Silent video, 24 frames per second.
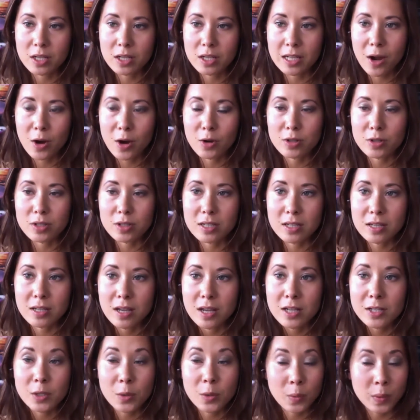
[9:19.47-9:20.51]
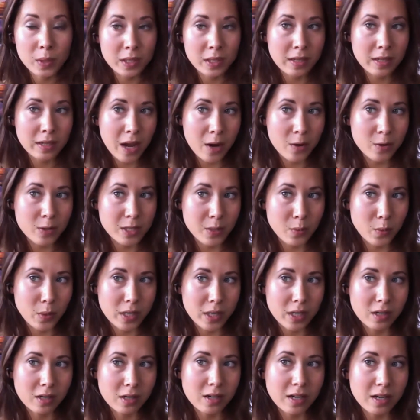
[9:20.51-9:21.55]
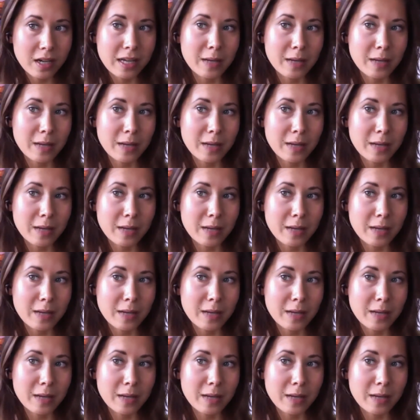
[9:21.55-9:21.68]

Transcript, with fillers: so we'll announce the winner